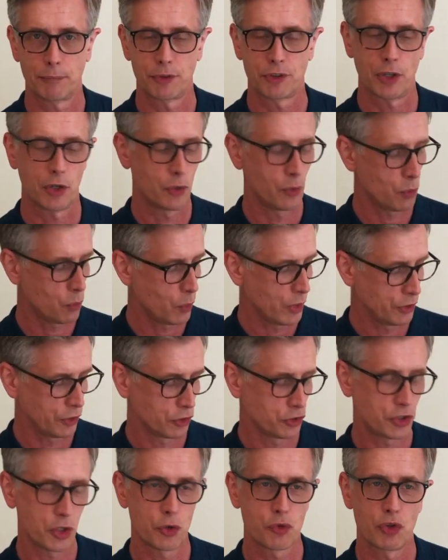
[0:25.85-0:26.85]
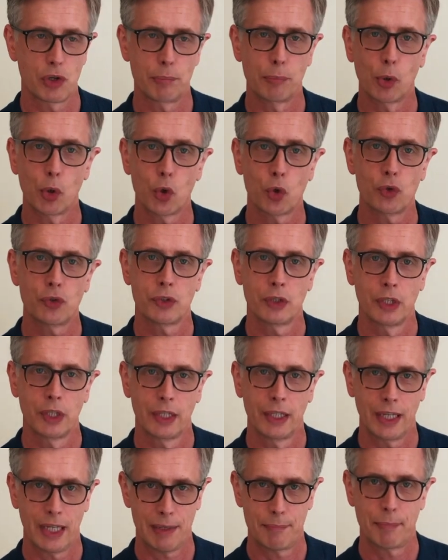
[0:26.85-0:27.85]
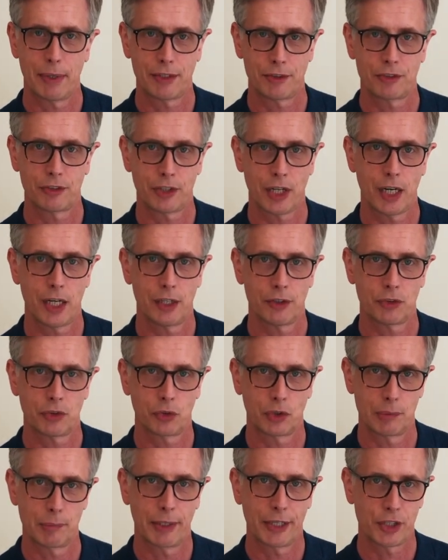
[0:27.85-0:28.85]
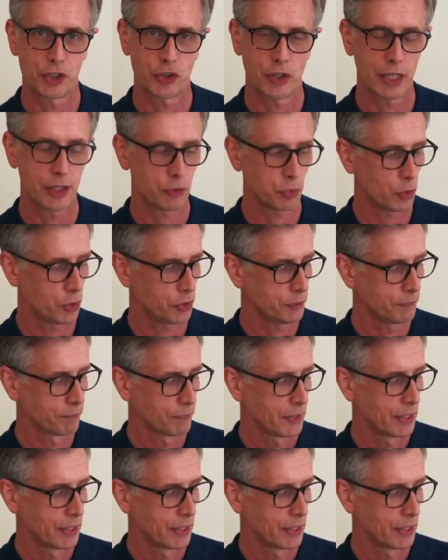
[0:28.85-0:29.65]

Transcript: So when your children are born, it may start, or you may create one,